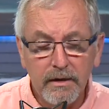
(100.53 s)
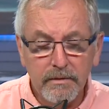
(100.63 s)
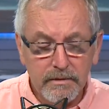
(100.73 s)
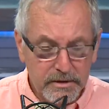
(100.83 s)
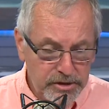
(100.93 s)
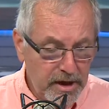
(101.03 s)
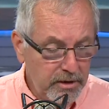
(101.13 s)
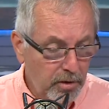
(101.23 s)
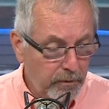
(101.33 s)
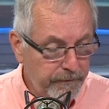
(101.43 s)
Does
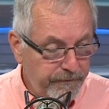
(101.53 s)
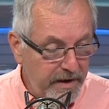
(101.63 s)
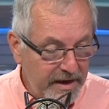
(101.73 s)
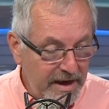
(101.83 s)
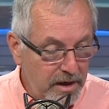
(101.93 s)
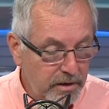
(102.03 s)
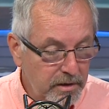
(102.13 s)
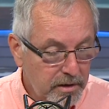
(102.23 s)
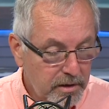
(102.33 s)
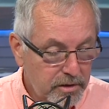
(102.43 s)
Shane Doan fit
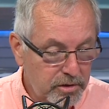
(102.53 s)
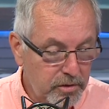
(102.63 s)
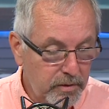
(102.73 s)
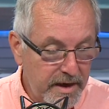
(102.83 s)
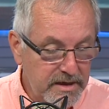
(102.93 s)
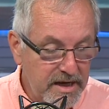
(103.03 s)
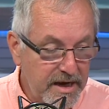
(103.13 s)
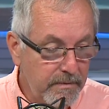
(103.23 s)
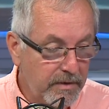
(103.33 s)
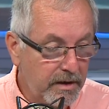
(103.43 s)
in to a
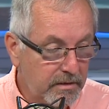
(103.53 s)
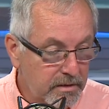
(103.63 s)
team that